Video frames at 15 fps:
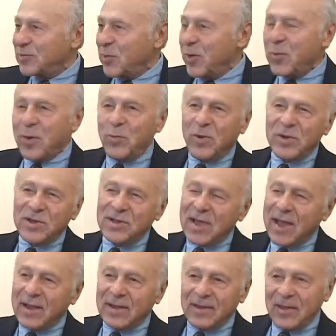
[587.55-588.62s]
We would
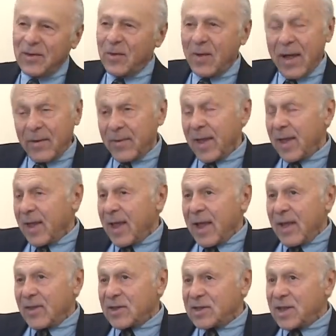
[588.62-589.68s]
present, the
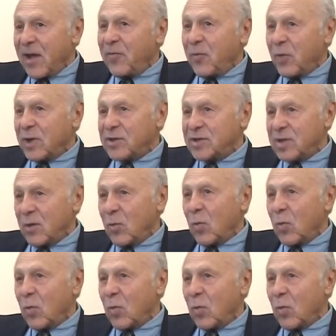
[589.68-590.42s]
stuff was